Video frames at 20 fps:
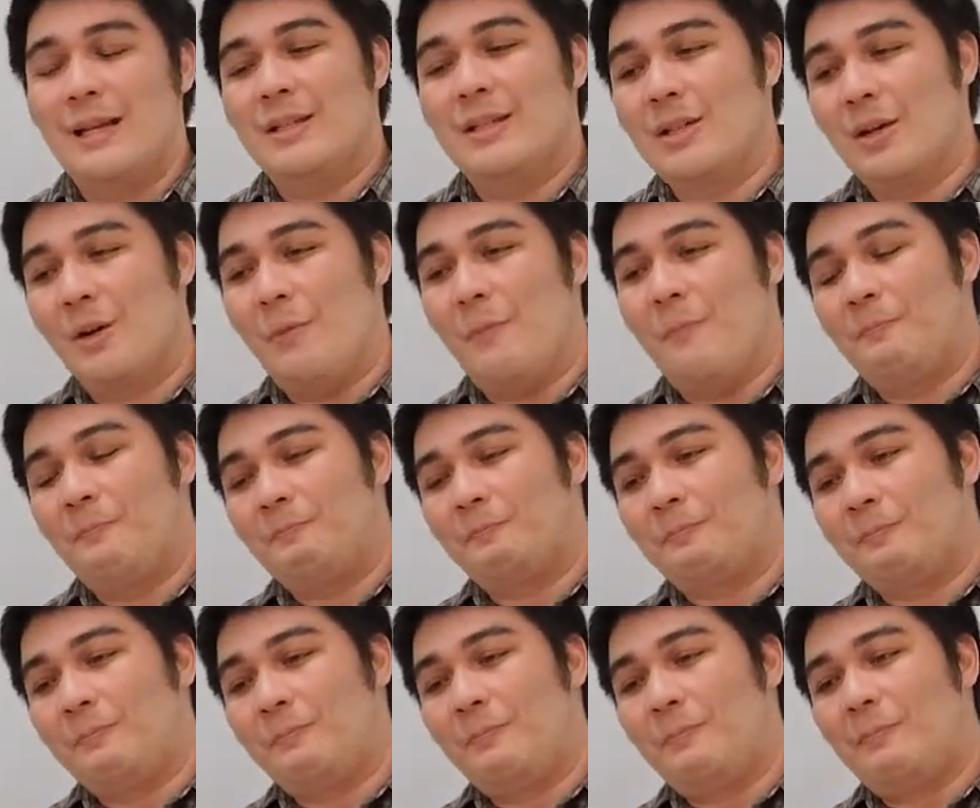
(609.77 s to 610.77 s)
So
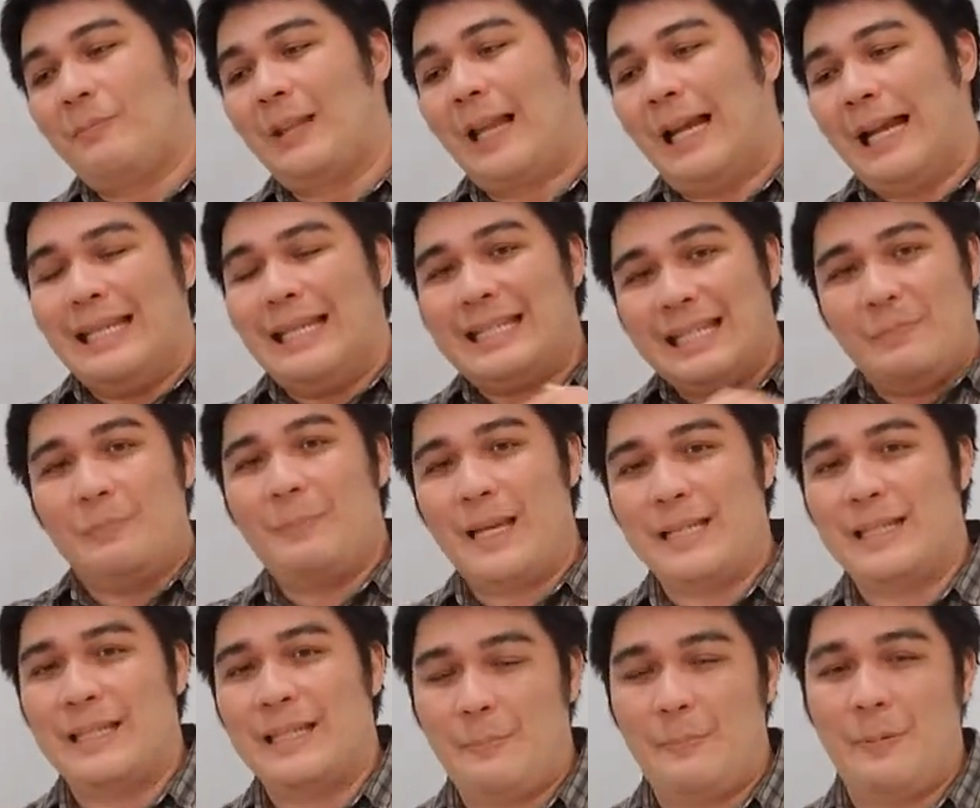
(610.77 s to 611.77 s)
I did
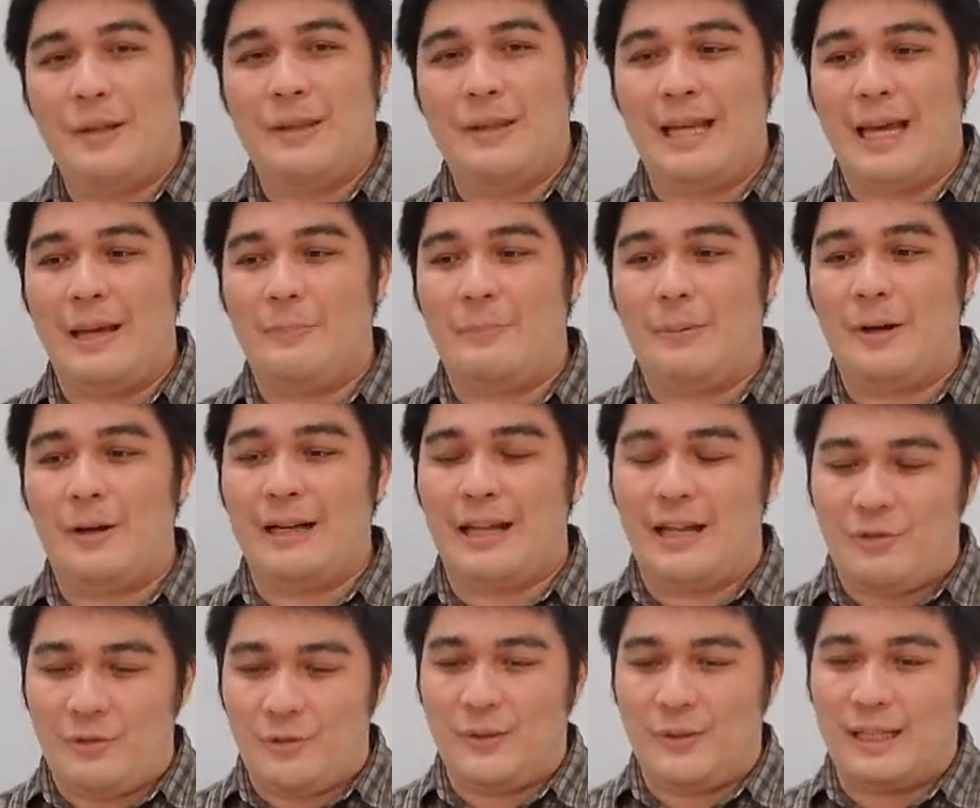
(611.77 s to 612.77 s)
mess up on that part.
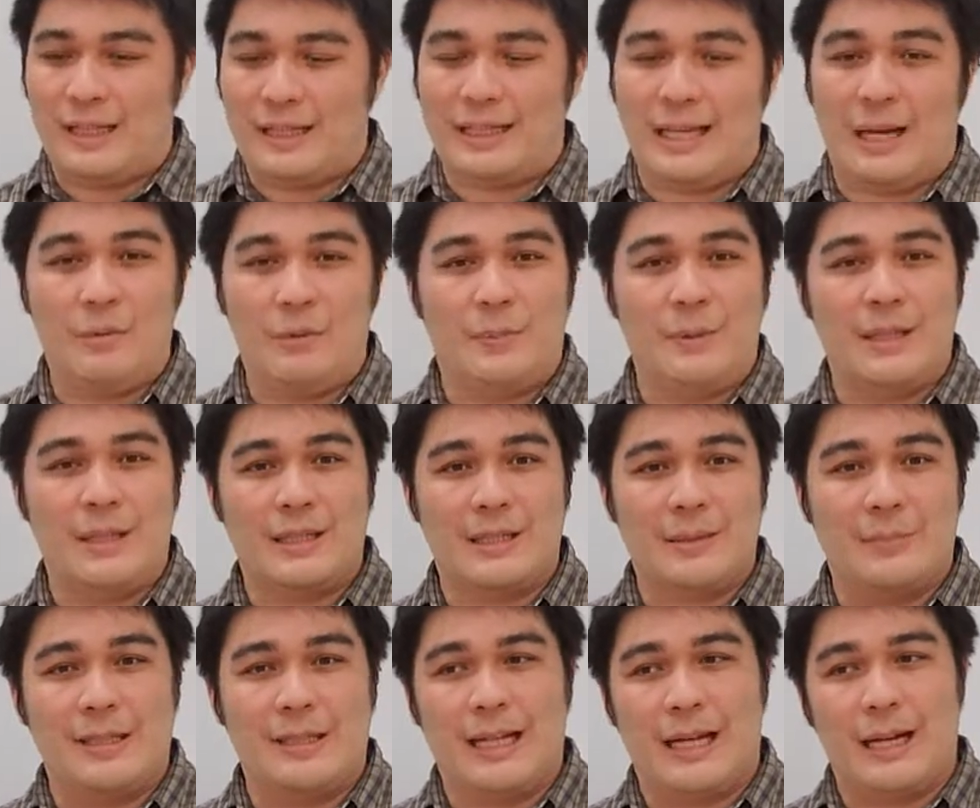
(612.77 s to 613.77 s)
I feel like that would be
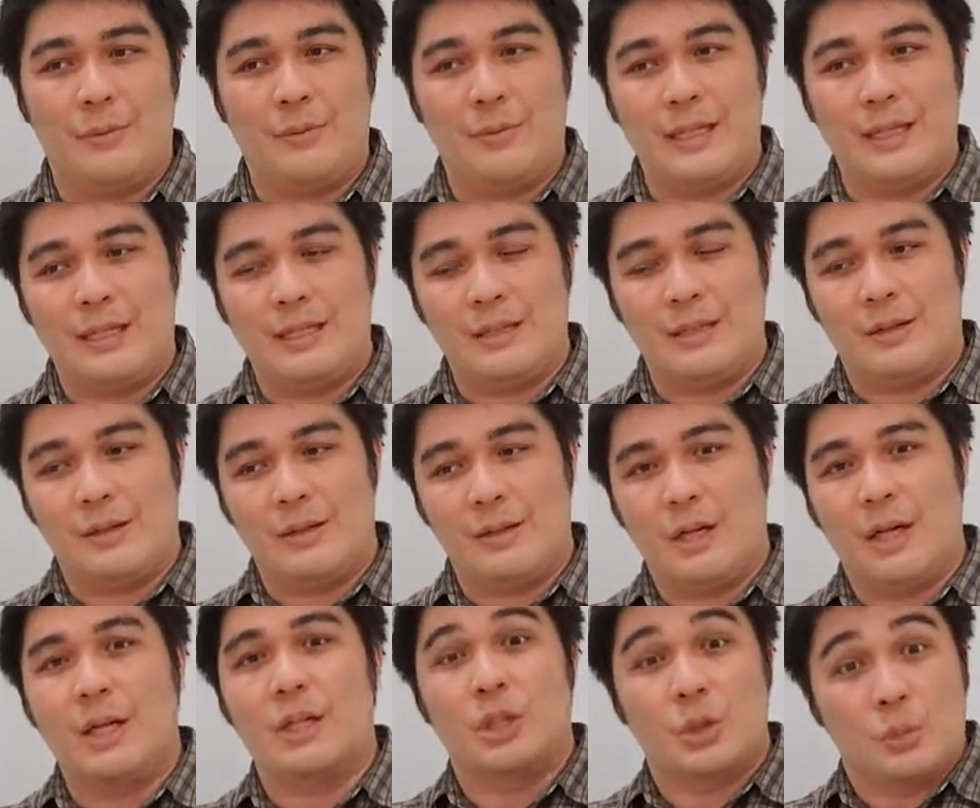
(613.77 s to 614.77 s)
something that I would need
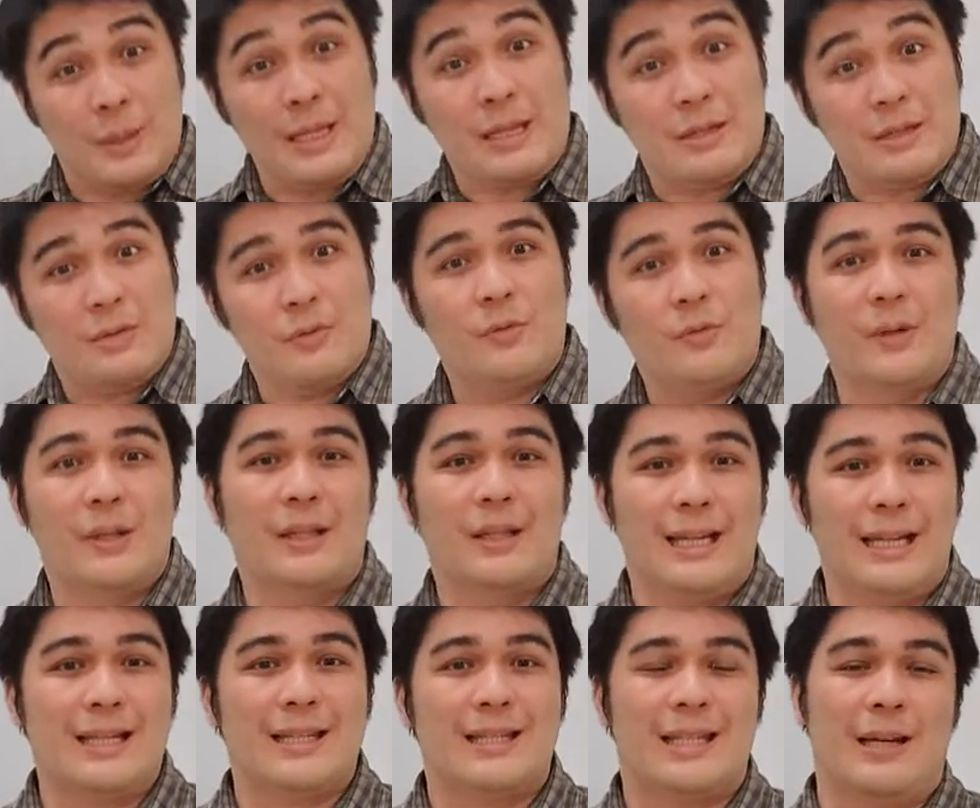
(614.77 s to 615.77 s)
to uh, tweak for
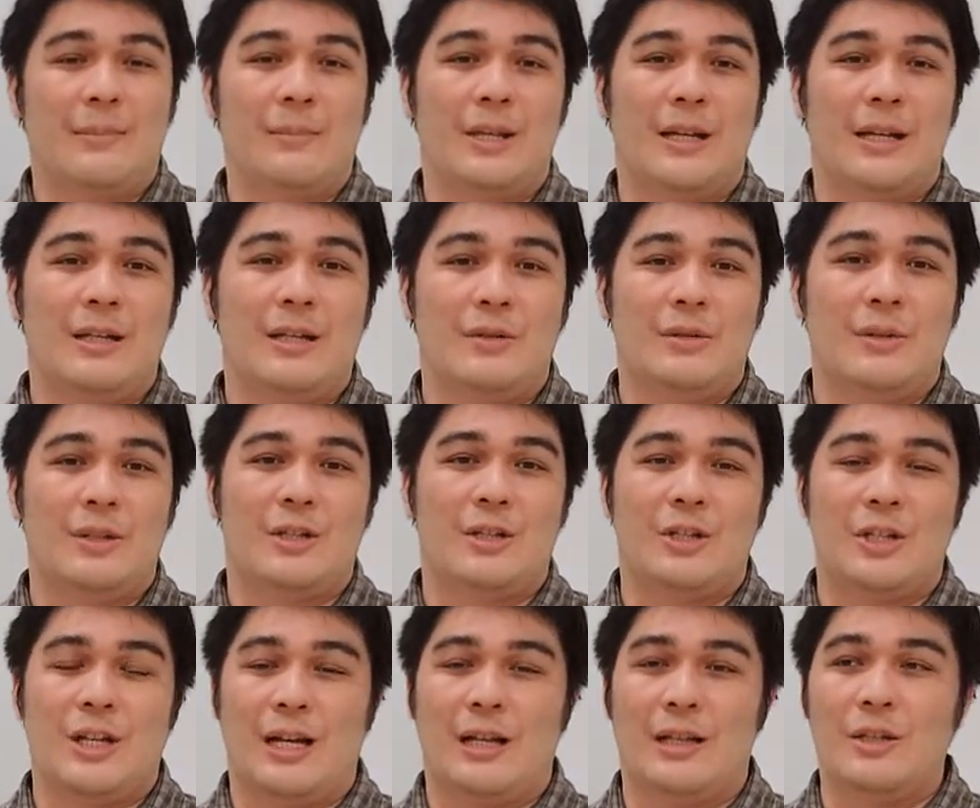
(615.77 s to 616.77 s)
the next time that I do
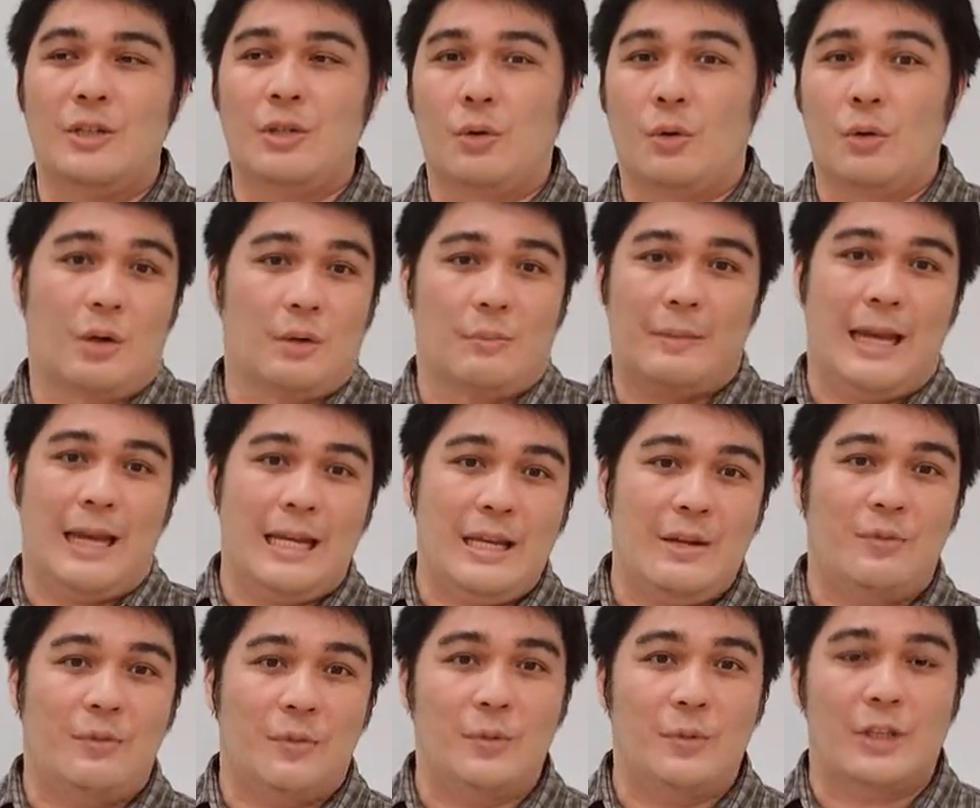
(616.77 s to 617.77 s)
this challenge or
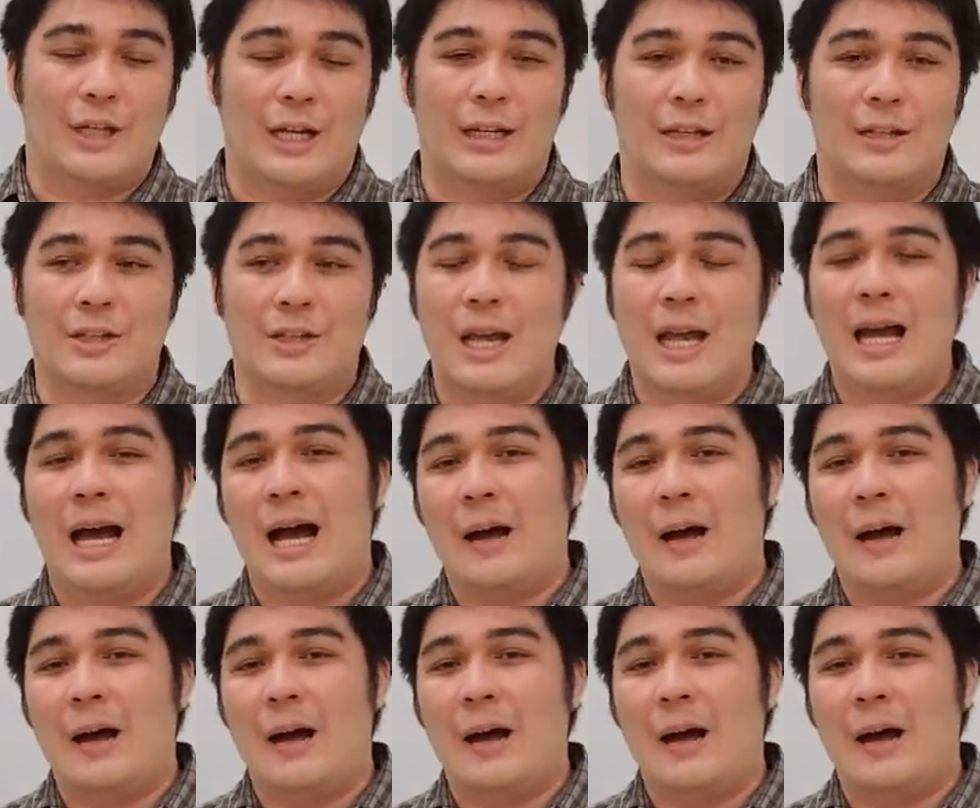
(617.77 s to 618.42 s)
any food challenge.